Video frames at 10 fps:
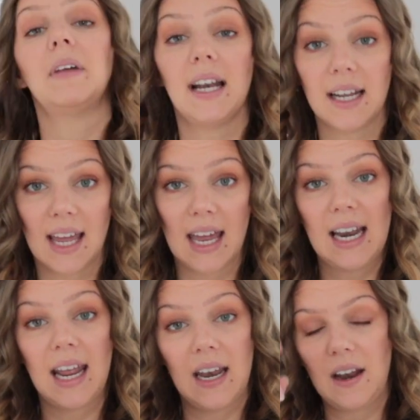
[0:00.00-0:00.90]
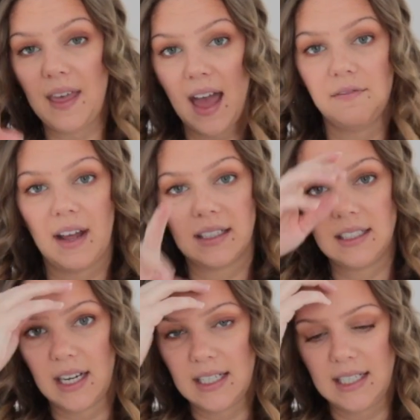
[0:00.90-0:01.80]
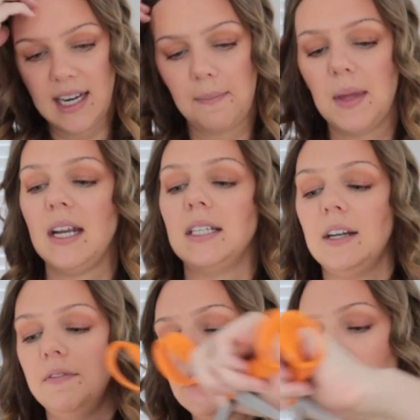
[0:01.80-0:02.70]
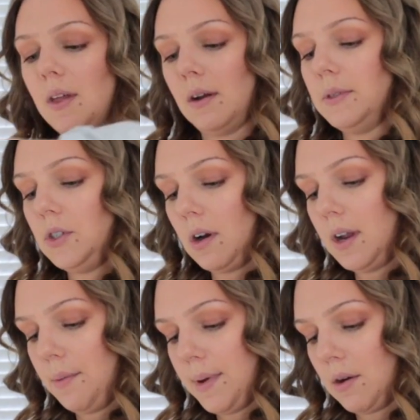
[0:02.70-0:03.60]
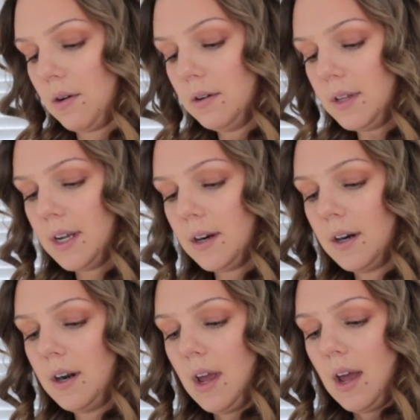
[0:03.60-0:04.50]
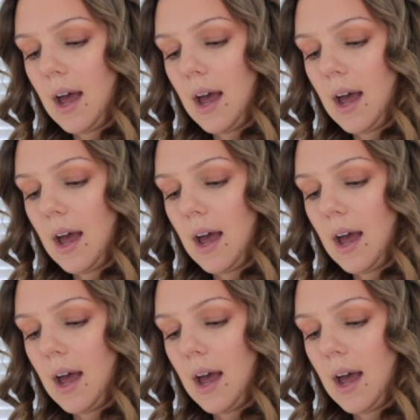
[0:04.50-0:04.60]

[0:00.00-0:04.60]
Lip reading: And again, in that Valentine's Day mini tin video that I was talking about earlier,